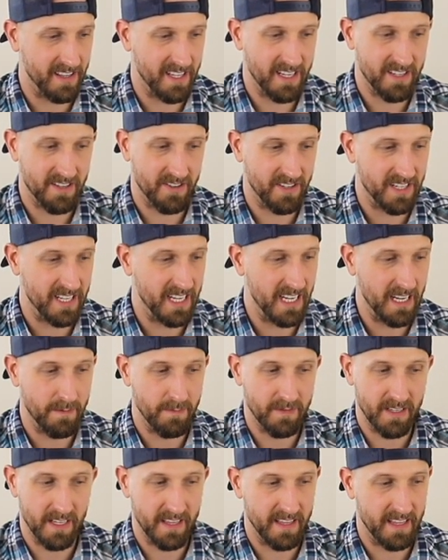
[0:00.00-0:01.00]
These are
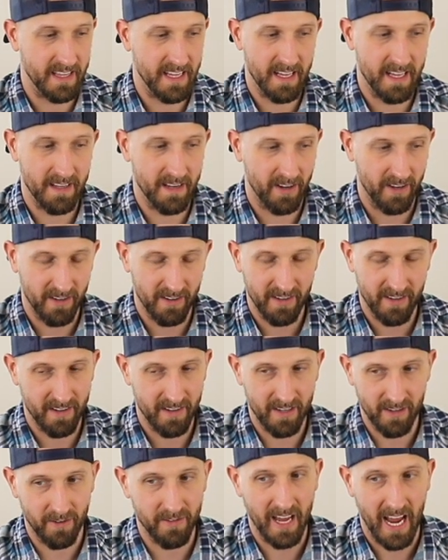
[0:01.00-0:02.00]
teams that are,
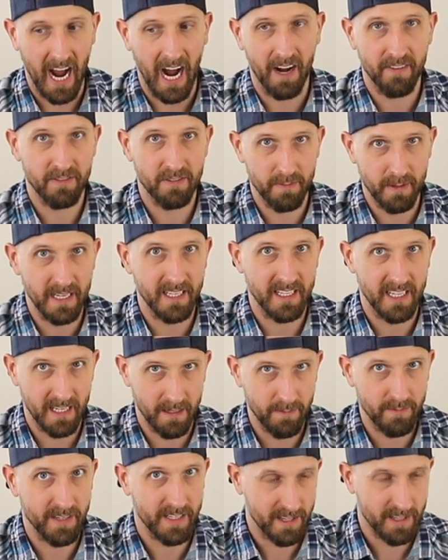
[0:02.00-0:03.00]
you know, they have to beat
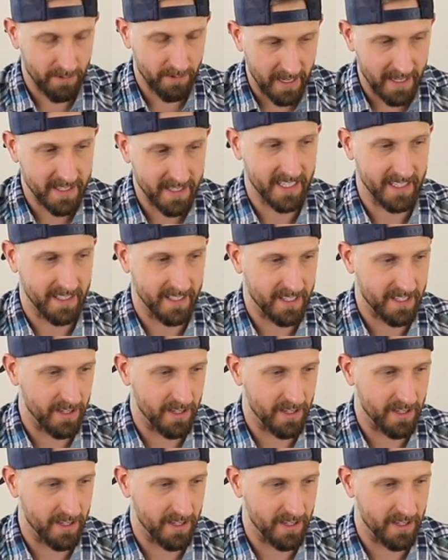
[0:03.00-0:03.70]
teams like the Redskins.